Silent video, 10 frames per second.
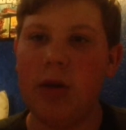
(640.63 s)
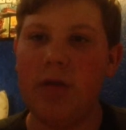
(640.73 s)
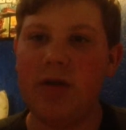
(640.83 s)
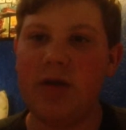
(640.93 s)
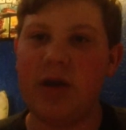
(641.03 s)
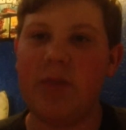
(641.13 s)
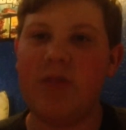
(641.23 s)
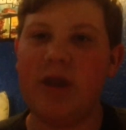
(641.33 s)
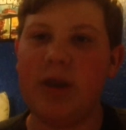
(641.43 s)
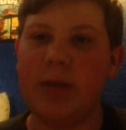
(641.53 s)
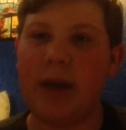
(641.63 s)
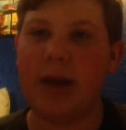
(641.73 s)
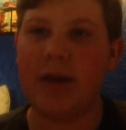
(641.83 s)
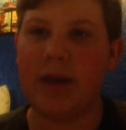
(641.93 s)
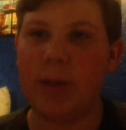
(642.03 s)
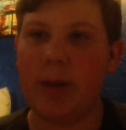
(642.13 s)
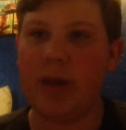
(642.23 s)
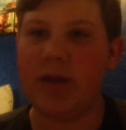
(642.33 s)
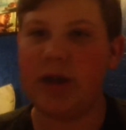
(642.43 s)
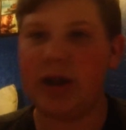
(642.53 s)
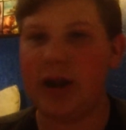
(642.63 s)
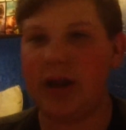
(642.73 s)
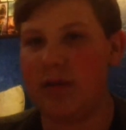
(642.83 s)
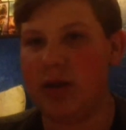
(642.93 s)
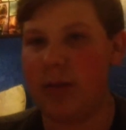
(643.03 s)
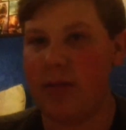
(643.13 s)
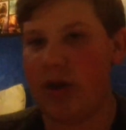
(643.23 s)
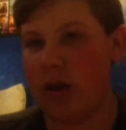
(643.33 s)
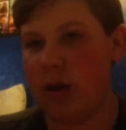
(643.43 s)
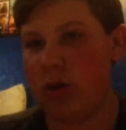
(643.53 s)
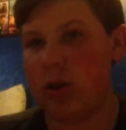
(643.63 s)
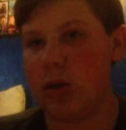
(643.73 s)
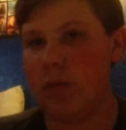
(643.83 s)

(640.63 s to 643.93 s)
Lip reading: there's some things about it that are better than GTA and some that aren't.